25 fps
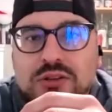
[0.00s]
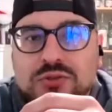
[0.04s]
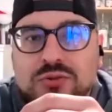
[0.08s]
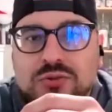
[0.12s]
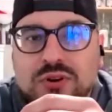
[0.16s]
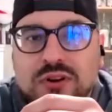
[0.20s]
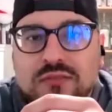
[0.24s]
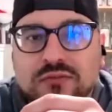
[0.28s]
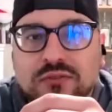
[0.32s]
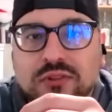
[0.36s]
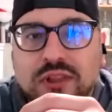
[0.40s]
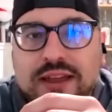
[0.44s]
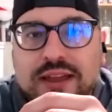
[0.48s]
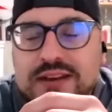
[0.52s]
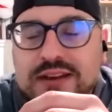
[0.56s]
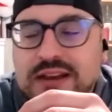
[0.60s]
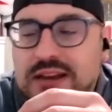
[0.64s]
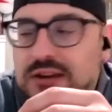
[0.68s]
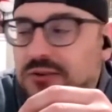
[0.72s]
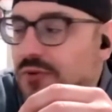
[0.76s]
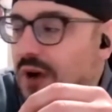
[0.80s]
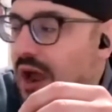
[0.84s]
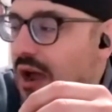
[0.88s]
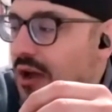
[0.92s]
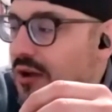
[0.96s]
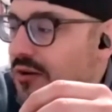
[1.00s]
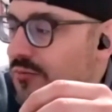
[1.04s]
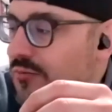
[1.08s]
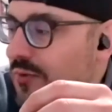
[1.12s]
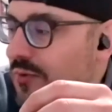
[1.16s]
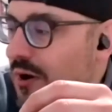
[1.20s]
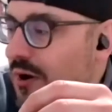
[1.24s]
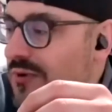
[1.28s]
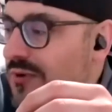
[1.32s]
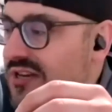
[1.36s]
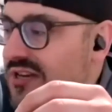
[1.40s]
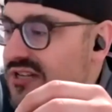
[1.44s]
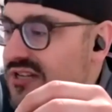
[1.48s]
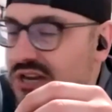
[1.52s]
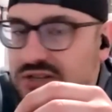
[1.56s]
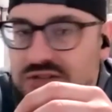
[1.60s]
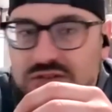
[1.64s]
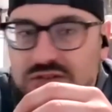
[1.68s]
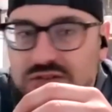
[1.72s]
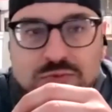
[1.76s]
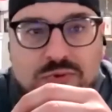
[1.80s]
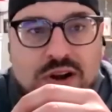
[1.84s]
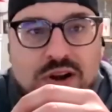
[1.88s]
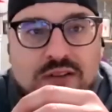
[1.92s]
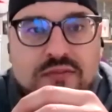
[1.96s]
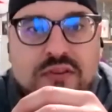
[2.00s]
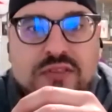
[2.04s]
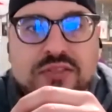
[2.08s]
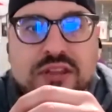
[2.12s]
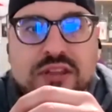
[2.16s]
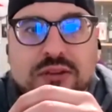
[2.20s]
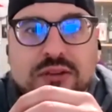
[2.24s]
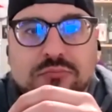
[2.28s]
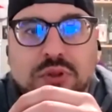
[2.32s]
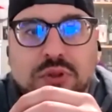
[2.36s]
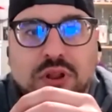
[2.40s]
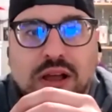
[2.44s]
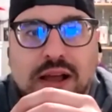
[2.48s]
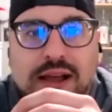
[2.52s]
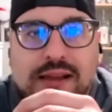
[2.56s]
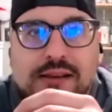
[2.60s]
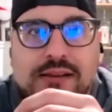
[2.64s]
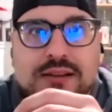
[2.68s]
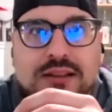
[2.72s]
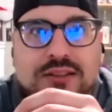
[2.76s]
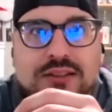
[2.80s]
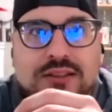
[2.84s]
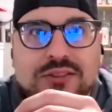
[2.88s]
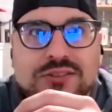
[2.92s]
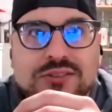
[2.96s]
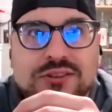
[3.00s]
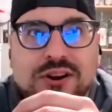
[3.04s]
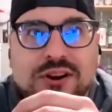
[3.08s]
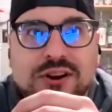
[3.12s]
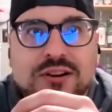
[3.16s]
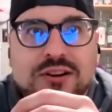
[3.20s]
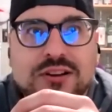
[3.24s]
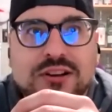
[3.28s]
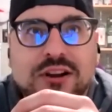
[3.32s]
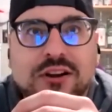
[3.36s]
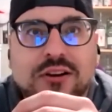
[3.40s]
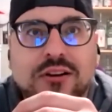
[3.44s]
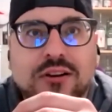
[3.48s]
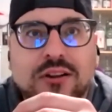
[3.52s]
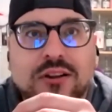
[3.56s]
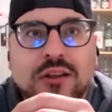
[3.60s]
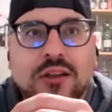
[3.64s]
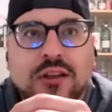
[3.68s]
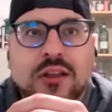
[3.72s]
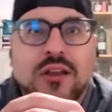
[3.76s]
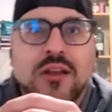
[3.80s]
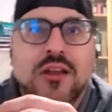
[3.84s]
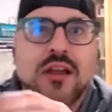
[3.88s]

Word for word: sort of lightning round where we taste through everything blind at the start here.